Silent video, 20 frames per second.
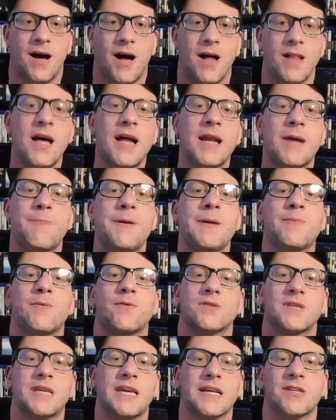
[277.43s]
A lot of
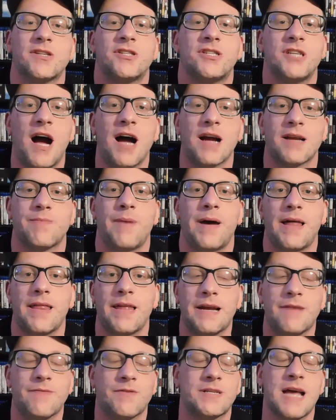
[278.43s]
people get shocked by
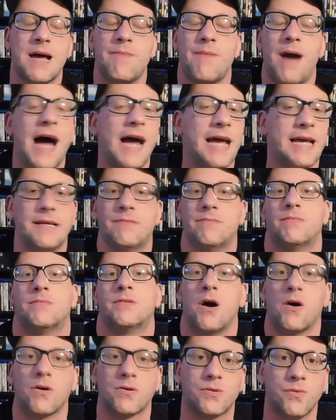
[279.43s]
that every time I
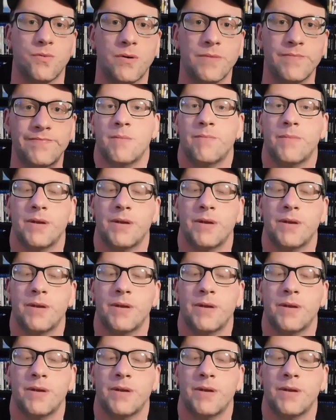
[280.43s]
talk to him.